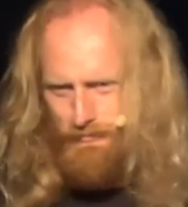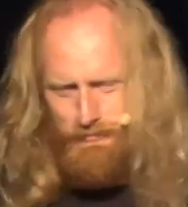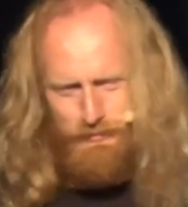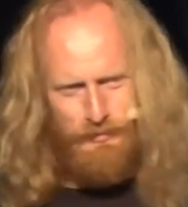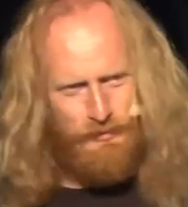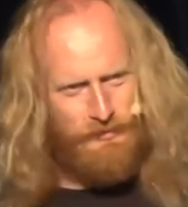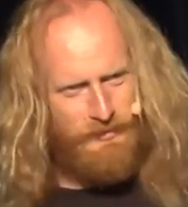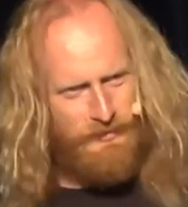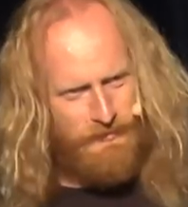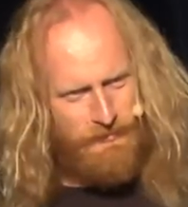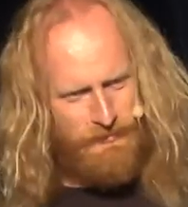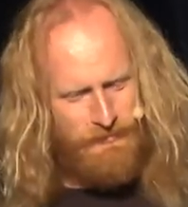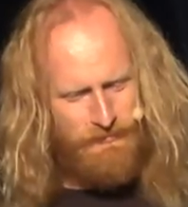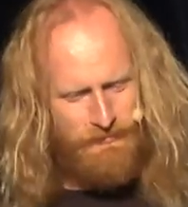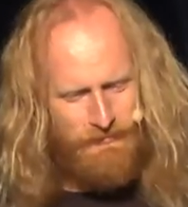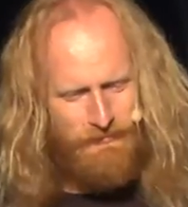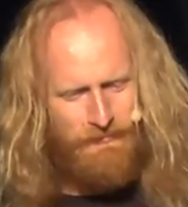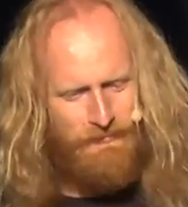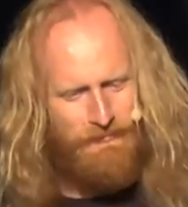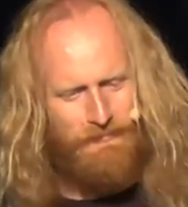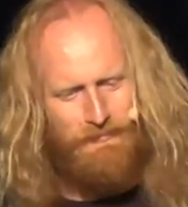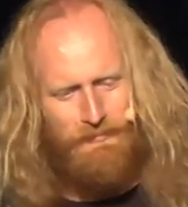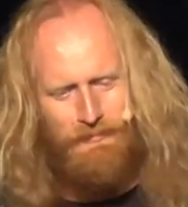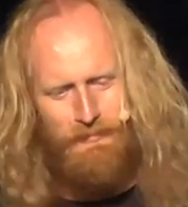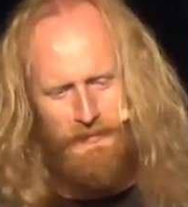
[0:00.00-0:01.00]
put the
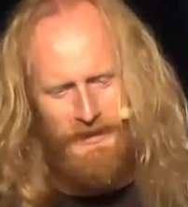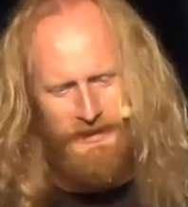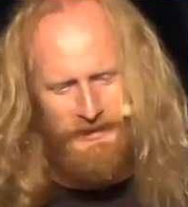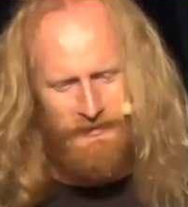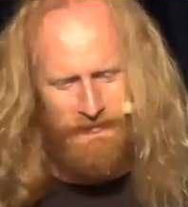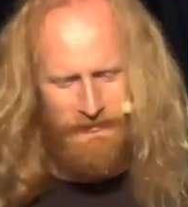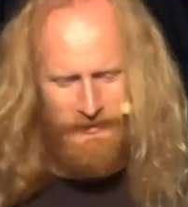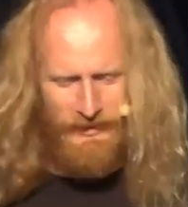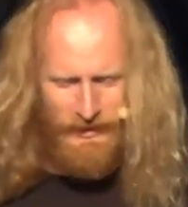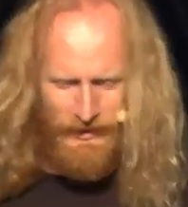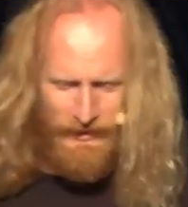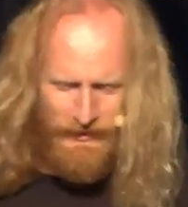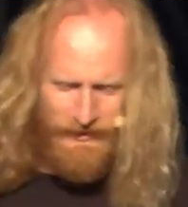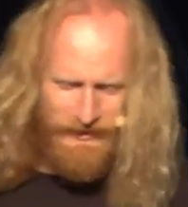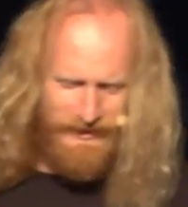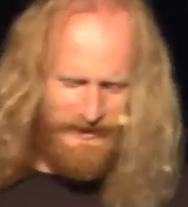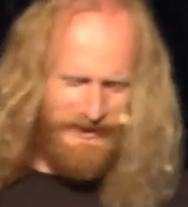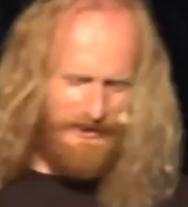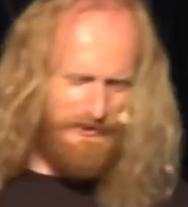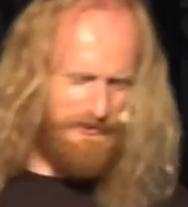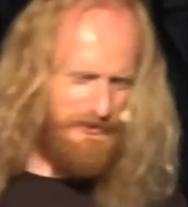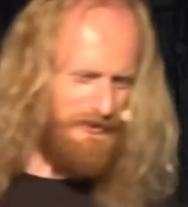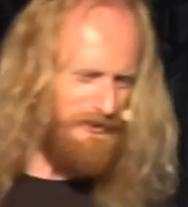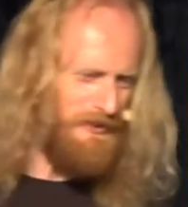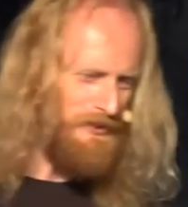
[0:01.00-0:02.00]
meat of the
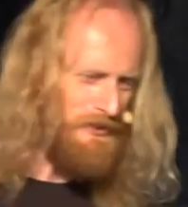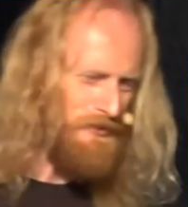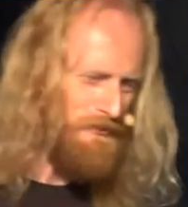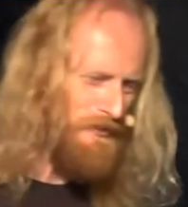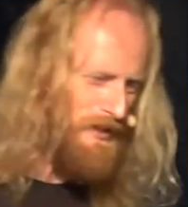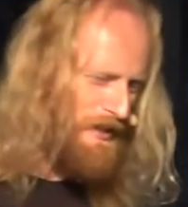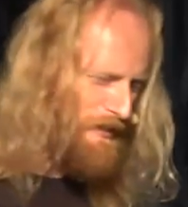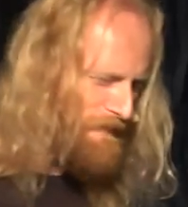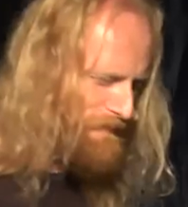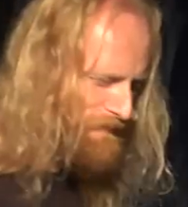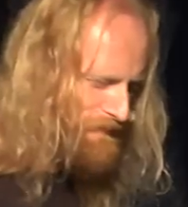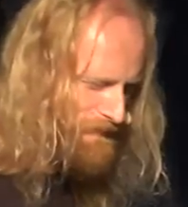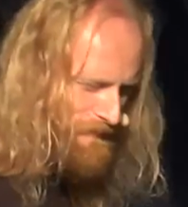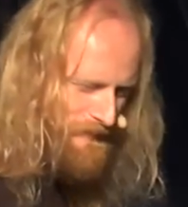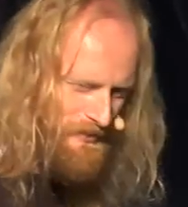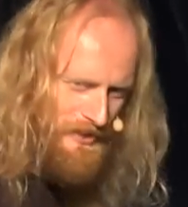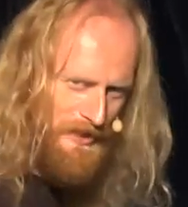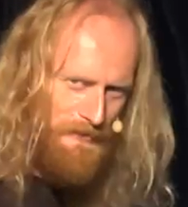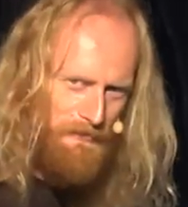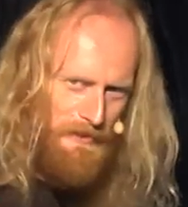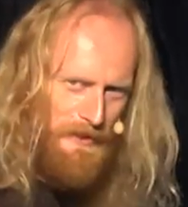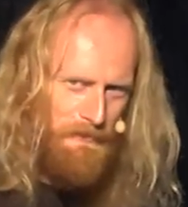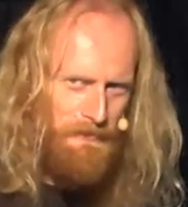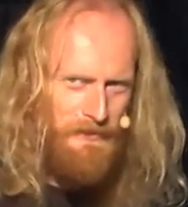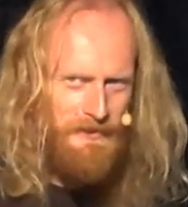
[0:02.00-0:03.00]
coconuts in the drum,
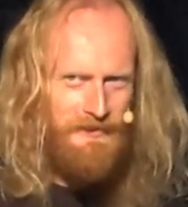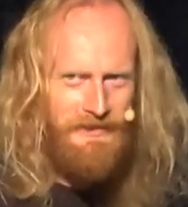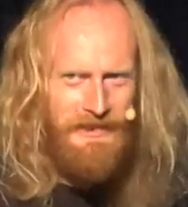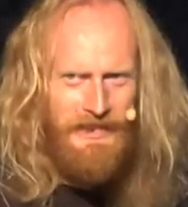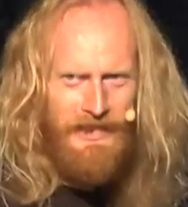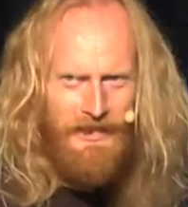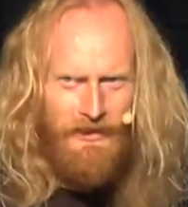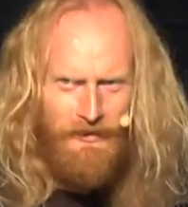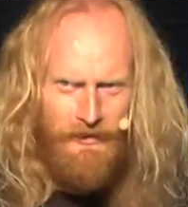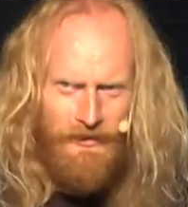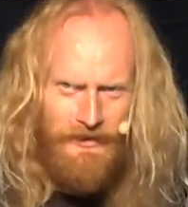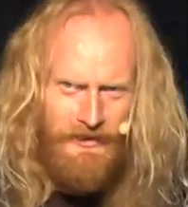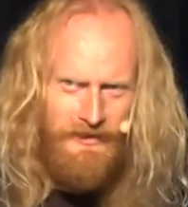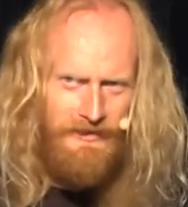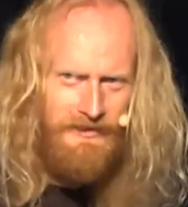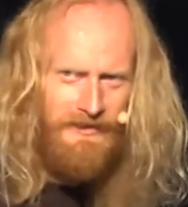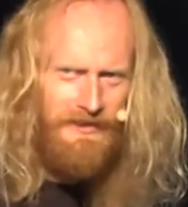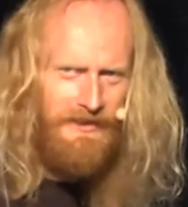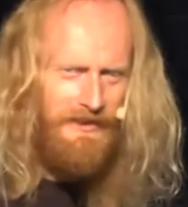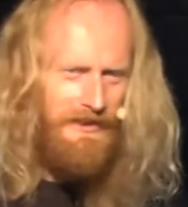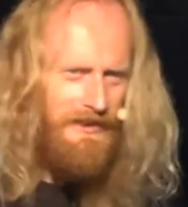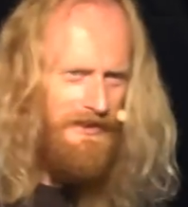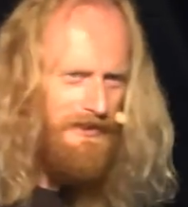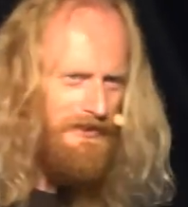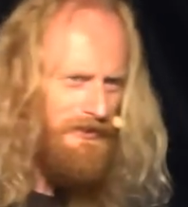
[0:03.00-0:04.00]
jump up and down on it
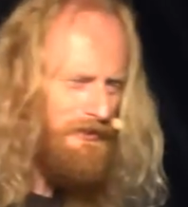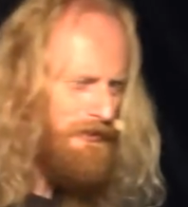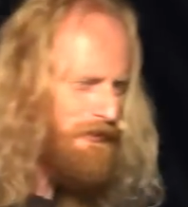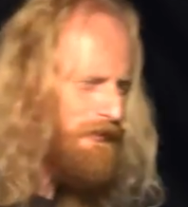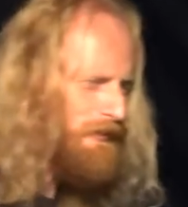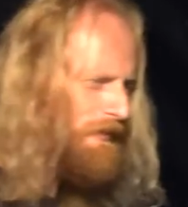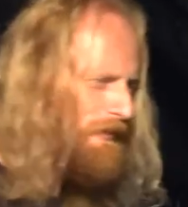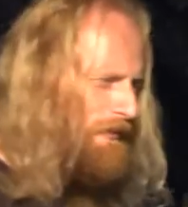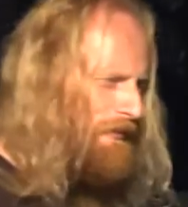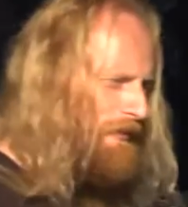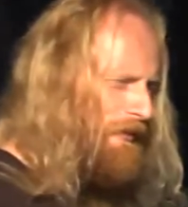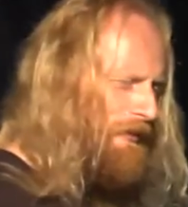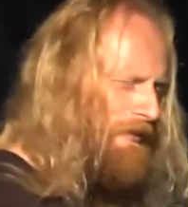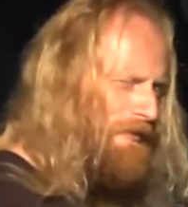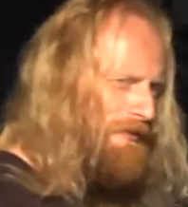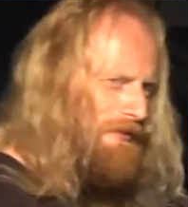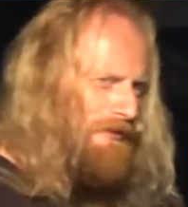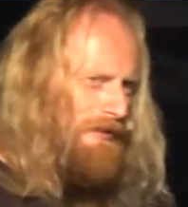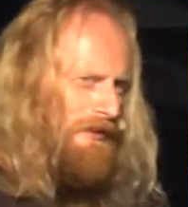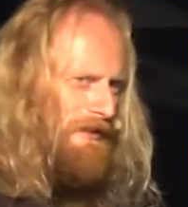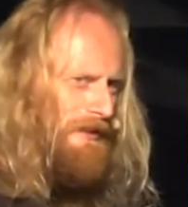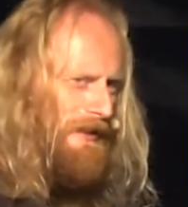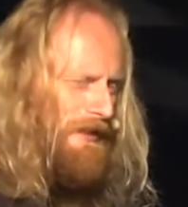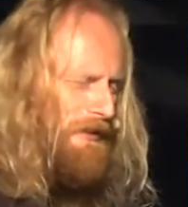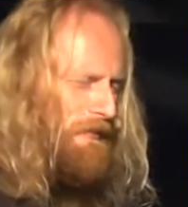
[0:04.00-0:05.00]
until it turns
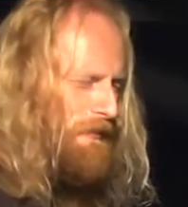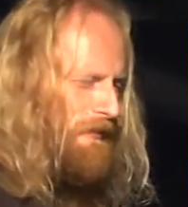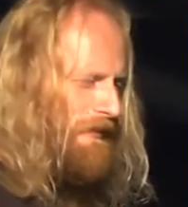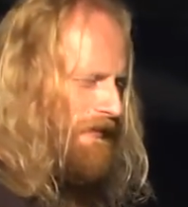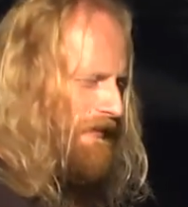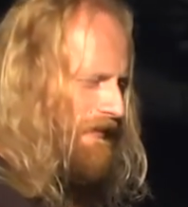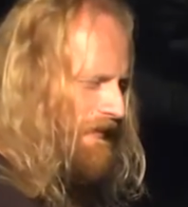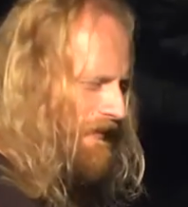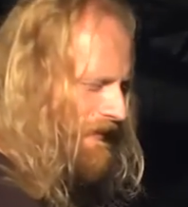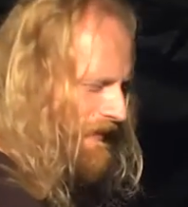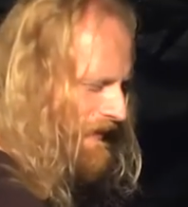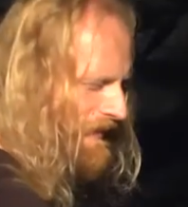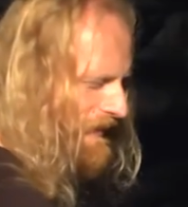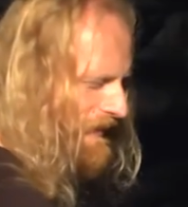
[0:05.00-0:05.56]
to liquid,